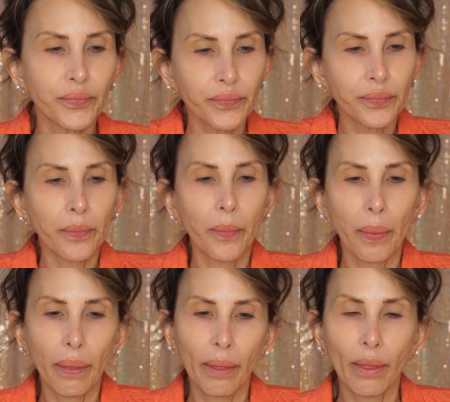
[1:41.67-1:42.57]
the
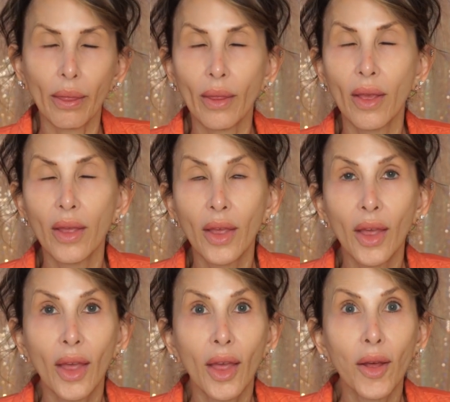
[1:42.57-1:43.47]

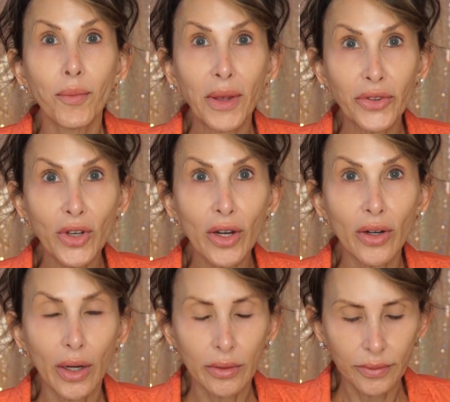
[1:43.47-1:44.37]

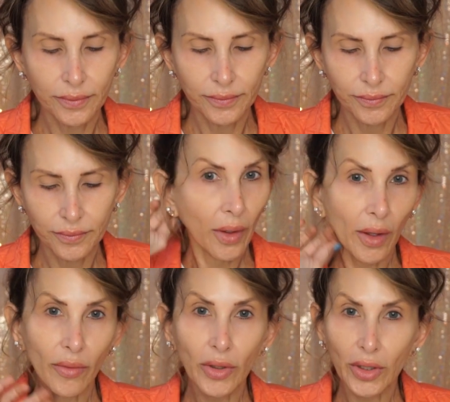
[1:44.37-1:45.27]
mascara.
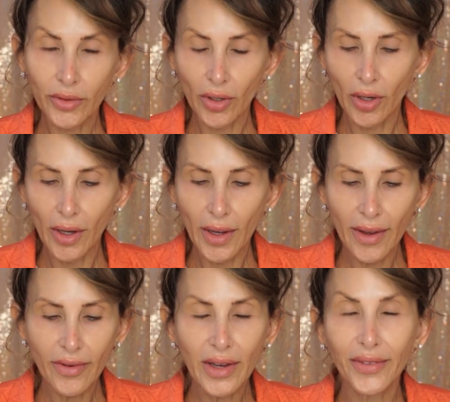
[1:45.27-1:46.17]
Having
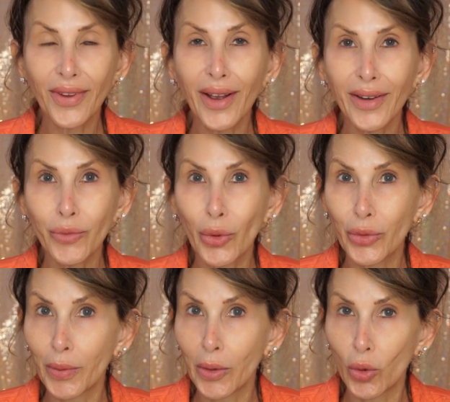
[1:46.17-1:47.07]
a time
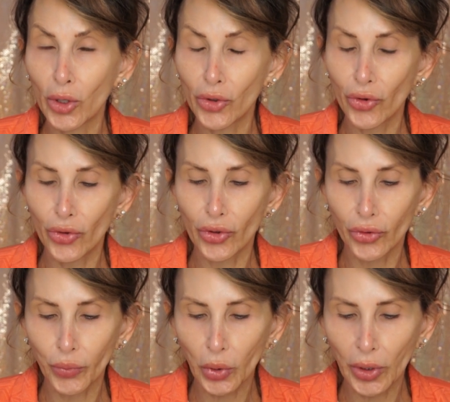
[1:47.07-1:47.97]
with my words
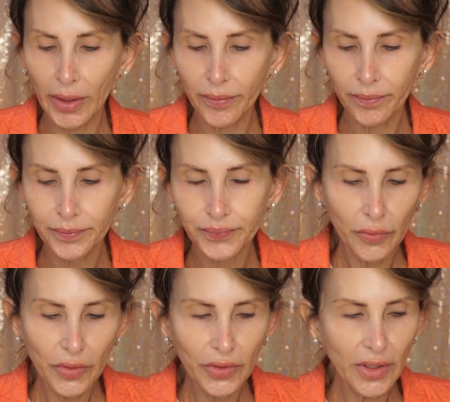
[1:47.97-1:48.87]
this morning.
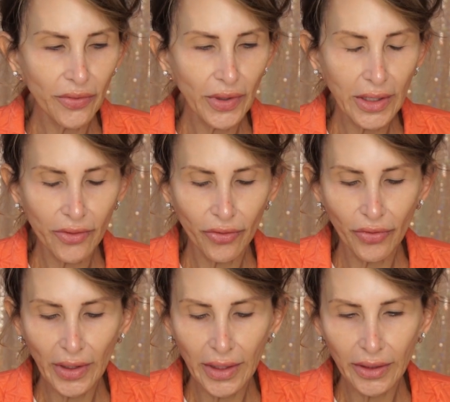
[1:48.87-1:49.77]
See if I can
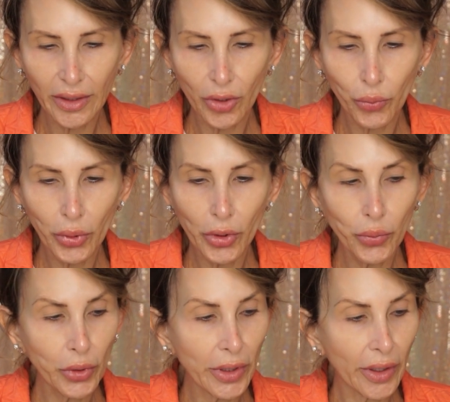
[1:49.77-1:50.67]
find an
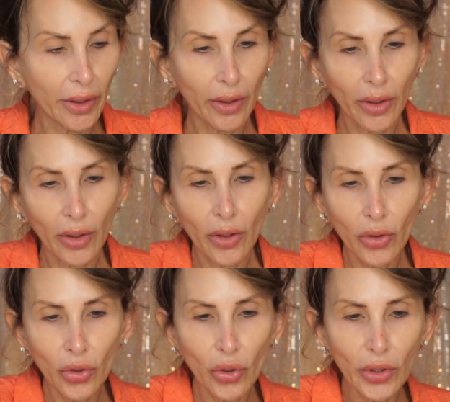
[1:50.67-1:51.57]
appropriate
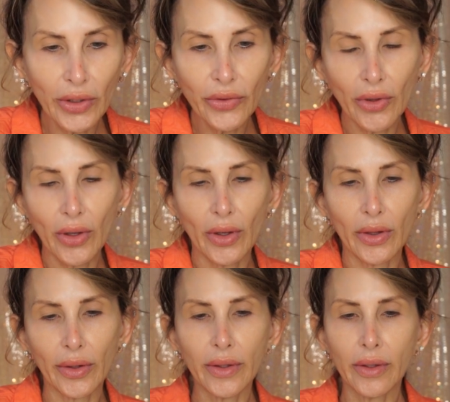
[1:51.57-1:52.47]
crease
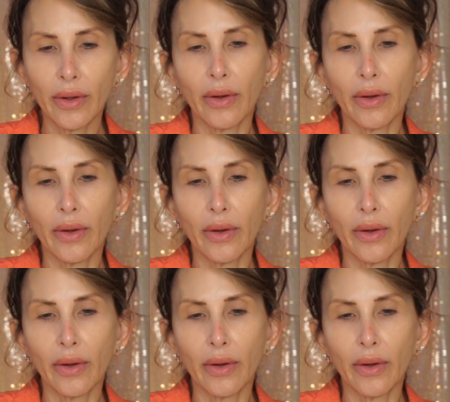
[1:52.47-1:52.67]
color.